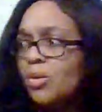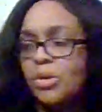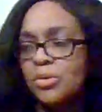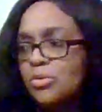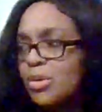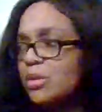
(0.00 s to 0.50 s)
or
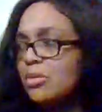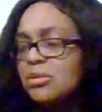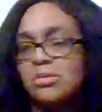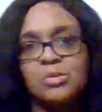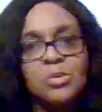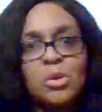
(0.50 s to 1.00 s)
you ain't
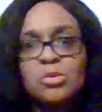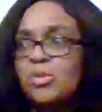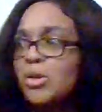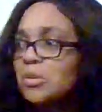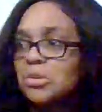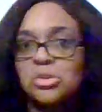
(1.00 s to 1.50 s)
going, to you know,
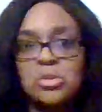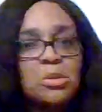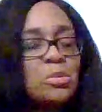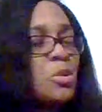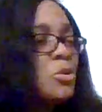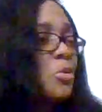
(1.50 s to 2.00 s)
you ain't going to
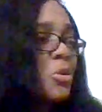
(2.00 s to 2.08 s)
trigger me.